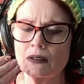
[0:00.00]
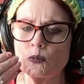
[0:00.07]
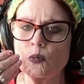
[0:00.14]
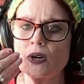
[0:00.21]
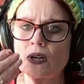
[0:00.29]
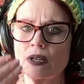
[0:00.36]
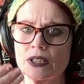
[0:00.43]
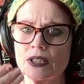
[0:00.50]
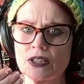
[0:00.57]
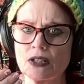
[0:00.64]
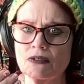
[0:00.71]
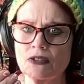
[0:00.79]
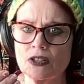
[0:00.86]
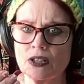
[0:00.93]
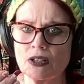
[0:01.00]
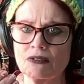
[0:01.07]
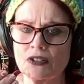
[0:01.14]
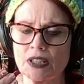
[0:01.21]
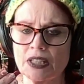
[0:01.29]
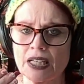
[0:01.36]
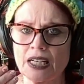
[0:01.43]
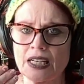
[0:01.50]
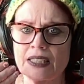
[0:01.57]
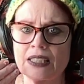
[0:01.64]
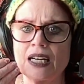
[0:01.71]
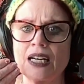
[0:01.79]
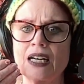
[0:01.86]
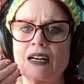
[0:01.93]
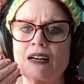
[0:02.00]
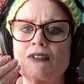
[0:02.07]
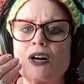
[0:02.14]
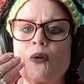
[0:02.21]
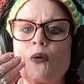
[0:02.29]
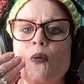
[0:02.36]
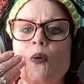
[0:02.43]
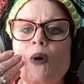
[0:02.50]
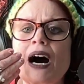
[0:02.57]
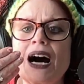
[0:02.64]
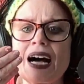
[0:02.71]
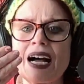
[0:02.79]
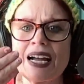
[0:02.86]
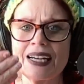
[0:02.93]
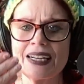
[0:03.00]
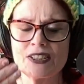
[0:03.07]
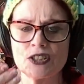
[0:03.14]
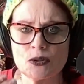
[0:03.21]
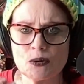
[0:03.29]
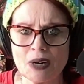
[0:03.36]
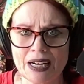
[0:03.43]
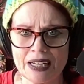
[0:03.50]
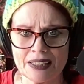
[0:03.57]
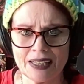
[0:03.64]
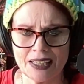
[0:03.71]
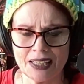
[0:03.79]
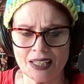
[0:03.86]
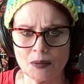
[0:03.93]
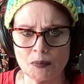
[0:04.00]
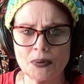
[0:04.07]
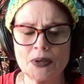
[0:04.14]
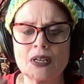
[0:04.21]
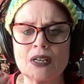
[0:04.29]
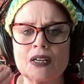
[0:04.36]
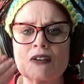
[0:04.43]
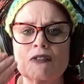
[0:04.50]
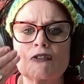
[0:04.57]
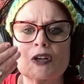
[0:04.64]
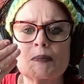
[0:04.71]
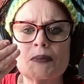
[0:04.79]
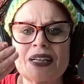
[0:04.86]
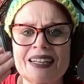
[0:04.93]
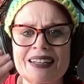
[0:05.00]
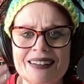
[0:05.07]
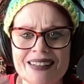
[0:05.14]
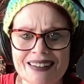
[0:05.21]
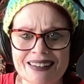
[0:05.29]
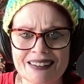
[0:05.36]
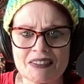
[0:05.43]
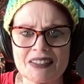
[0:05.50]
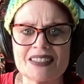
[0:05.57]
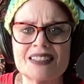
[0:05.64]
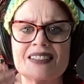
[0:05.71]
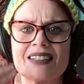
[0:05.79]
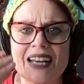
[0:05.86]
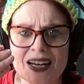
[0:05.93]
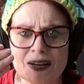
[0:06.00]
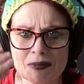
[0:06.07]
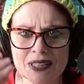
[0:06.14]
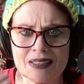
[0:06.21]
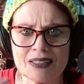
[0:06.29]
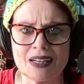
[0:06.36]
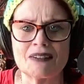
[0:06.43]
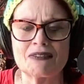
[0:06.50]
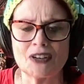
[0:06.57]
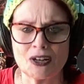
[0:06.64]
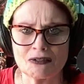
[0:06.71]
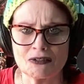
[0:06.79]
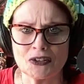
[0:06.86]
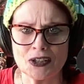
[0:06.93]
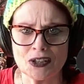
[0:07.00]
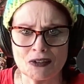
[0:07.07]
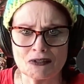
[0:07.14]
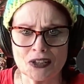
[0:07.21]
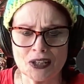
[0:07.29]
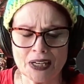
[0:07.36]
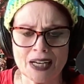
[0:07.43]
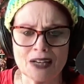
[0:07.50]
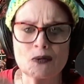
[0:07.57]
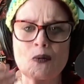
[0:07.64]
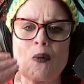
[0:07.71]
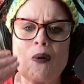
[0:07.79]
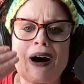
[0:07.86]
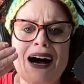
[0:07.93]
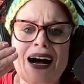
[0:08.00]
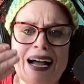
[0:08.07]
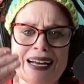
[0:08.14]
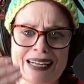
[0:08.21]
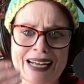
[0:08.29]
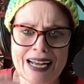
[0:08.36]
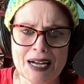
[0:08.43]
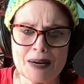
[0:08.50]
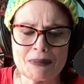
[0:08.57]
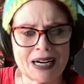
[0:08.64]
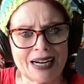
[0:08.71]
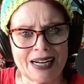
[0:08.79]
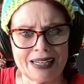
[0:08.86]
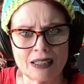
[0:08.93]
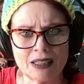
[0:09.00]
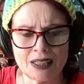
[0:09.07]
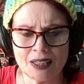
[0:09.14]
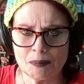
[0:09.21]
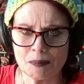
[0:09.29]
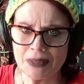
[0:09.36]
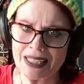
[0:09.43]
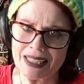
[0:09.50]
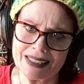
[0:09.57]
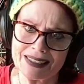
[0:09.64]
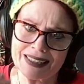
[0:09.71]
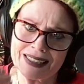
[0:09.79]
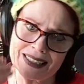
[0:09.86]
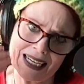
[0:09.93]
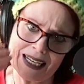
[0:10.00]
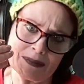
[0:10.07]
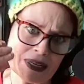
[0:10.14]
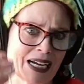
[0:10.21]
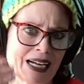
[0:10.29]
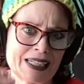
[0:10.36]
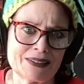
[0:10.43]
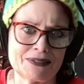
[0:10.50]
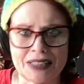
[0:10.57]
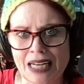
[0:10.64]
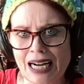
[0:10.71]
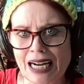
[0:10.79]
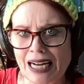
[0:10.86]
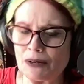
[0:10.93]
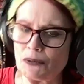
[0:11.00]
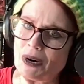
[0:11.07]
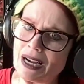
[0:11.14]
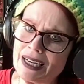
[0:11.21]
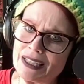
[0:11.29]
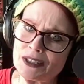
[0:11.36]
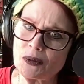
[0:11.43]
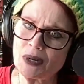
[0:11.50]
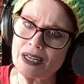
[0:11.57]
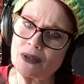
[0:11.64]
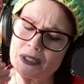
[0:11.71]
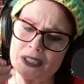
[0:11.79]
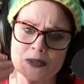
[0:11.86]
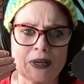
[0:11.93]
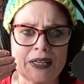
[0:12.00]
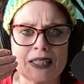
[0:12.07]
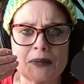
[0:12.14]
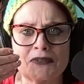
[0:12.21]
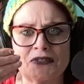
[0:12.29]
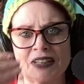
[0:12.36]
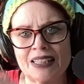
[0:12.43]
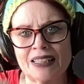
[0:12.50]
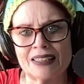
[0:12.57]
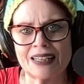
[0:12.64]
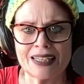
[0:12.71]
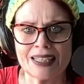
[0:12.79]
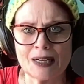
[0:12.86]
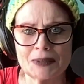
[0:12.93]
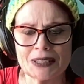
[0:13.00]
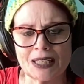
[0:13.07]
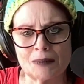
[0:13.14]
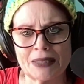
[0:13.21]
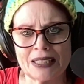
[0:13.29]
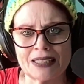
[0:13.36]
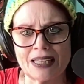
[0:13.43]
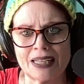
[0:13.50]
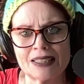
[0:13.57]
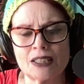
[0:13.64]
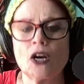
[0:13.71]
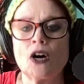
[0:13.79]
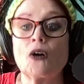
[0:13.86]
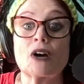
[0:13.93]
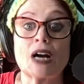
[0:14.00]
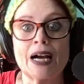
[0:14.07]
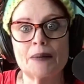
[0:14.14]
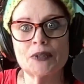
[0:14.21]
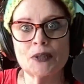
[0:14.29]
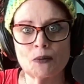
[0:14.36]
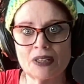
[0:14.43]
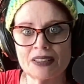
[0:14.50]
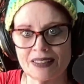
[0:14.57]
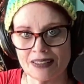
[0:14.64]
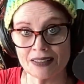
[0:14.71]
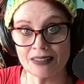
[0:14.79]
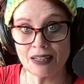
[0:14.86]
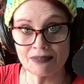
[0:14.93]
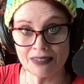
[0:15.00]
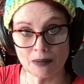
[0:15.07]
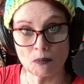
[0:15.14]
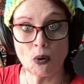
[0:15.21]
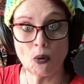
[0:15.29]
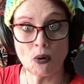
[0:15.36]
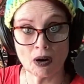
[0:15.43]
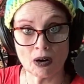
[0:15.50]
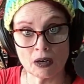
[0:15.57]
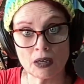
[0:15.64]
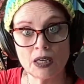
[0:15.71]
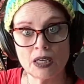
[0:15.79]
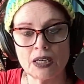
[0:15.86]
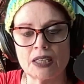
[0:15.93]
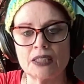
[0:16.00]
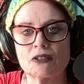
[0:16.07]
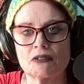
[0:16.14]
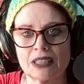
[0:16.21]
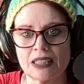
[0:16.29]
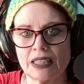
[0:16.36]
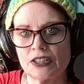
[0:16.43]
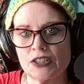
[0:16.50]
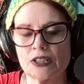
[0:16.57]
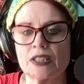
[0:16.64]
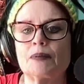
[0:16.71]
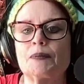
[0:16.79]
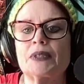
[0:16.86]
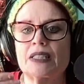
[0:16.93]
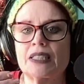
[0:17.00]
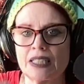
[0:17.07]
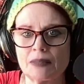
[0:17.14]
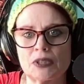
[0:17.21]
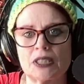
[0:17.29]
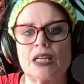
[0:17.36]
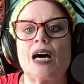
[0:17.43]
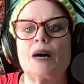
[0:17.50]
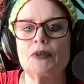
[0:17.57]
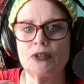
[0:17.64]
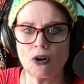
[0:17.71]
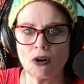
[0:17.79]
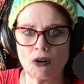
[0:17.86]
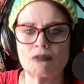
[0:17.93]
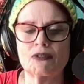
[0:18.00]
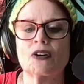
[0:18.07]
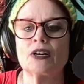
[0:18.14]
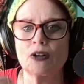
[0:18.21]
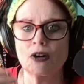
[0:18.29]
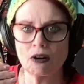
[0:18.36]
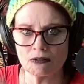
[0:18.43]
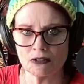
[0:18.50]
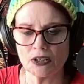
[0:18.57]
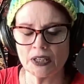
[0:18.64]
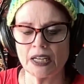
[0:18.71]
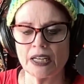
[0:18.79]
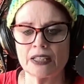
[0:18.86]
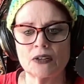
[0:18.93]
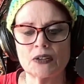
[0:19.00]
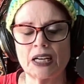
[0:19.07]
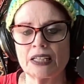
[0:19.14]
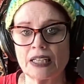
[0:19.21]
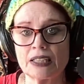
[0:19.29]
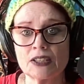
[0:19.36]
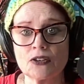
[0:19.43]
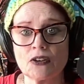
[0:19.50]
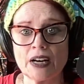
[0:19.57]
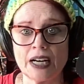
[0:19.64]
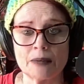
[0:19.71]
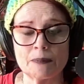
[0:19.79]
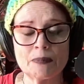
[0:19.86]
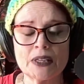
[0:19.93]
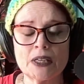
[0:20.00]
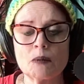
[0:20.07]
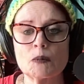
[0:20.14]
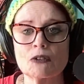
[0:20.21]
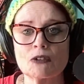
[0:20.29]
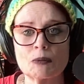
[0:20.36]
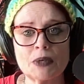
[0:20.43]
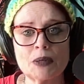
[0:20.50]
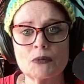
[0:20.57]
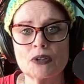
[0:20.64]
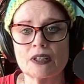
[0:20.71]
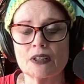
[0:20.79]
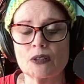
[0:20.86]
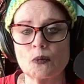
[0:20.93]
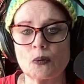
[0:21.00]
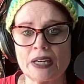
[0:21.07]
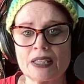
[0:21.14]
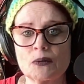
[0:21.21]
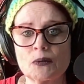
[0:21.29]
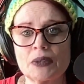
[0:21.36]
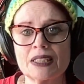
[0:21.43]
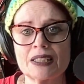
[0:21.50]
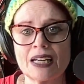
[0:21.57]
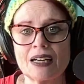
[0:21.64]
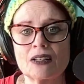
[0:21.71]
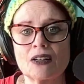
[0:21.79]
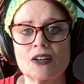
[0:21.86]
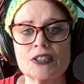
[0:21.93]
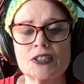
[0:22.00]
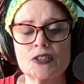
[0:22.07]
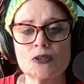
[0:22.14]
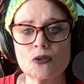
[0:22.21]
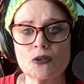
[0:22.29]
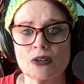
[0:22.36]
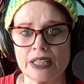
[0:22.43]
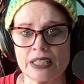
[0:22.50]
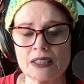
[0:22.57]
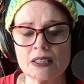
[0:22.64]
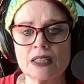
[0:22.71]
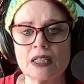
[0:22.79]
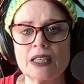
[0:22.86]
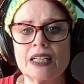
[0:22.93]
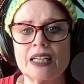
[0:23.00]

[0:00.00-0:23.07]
words over and over again of why do I keep repeating the same stuff over and over again. Why am I meeting the same kind of guy? Why do I always wind up feeling like I'm a little bit less, or I'm the one that's loving more in the relationship? It seems to happen over and over again. Okay, that's great. But remember that the way that we tell our stories